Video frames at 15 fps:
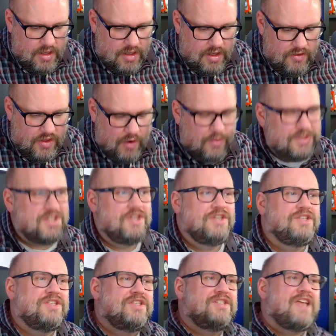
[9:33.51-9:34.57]
there was the
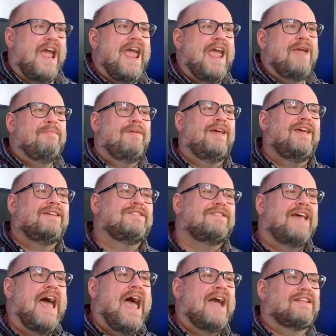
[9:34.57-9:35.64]
same
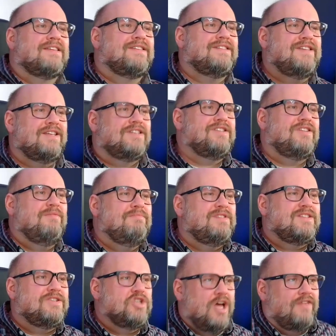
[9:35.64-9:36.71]
exact
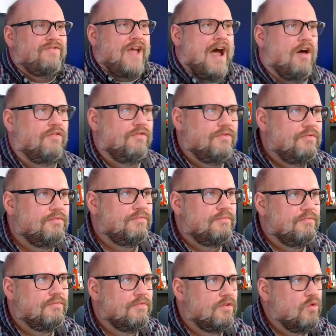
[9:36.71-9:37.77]
systems shutdown
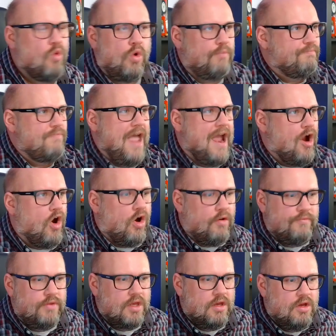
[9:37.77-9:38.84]
or error.
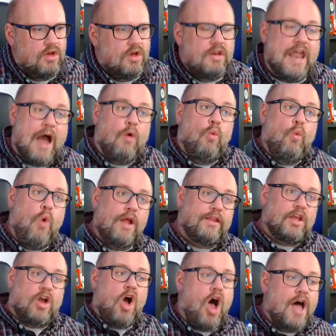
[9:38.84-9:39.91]
Now, what
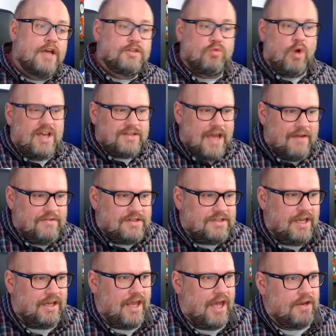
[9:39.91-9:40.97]
the cause was, I haven't
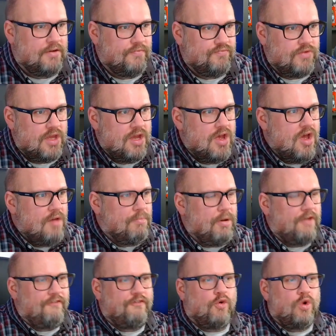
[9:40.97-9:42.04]
seen yet.
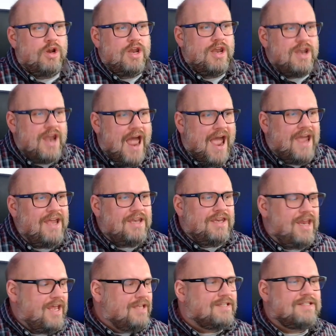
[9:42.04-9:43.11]
But for
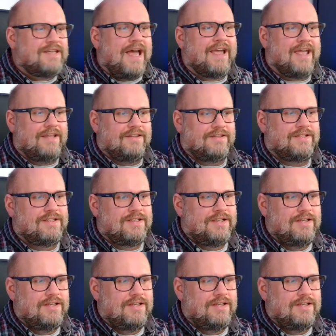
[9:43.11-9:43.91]
90 seconds,